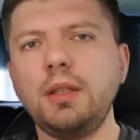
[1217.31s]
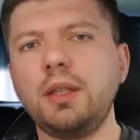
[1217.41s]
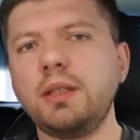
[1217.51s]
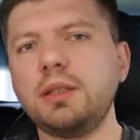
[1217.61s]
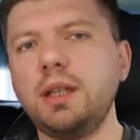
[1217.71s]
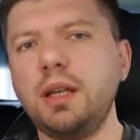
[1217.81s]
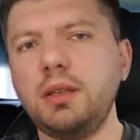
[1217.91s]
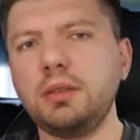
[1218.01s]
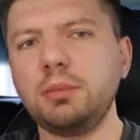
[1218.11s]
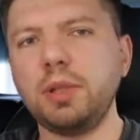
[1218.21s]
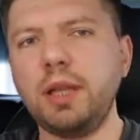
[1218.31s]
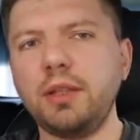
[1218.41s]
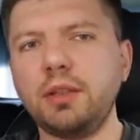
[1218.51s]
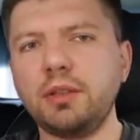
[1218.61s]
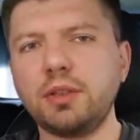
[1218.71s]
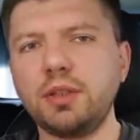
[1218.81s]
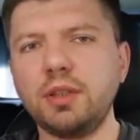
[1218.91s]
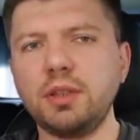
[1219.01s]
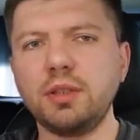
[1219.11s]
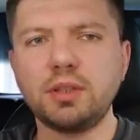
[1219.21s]
Tesla planner
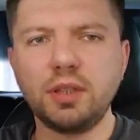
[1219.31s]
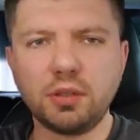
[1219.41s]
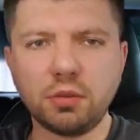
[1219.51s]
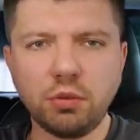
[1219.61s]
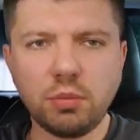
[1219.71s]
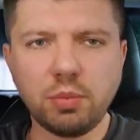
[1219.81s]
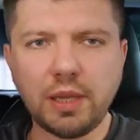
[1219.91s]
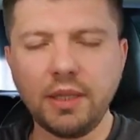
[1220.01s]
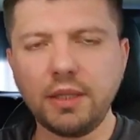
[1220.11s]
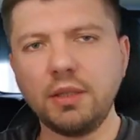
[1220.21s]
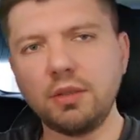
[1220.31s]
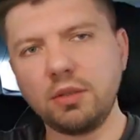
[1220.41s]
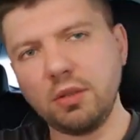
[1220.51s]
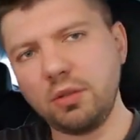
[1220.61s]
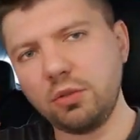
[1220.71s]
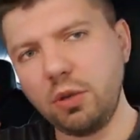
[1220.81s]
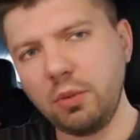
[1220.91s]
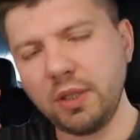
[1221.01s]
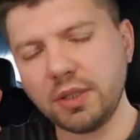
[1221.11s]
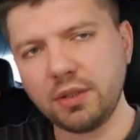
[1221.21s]
stick to the plan and
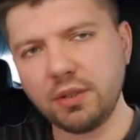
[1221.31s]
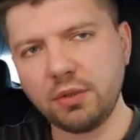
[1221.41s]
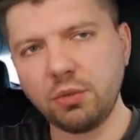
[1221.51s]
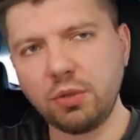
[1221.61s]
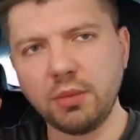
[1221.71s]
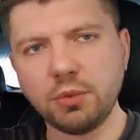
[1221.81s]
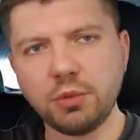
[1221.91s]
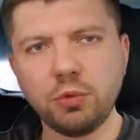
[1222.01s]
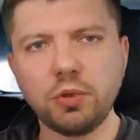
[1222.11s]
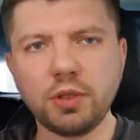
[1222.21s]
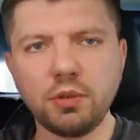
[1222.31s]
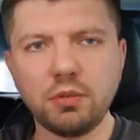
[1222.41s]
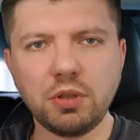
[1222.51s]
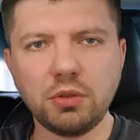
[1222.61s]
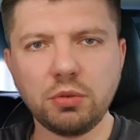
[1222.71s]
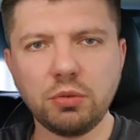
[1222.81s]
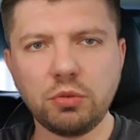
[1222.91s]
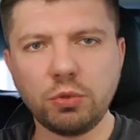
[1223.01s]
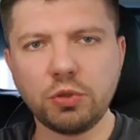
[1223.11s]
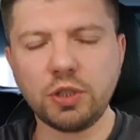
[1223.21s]
drove us to the Amsterdam V2
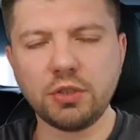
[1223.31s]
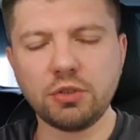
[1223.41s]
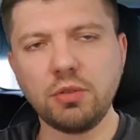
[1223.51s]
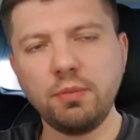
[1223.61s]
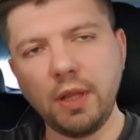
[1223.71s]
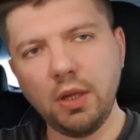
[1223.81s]
supercharger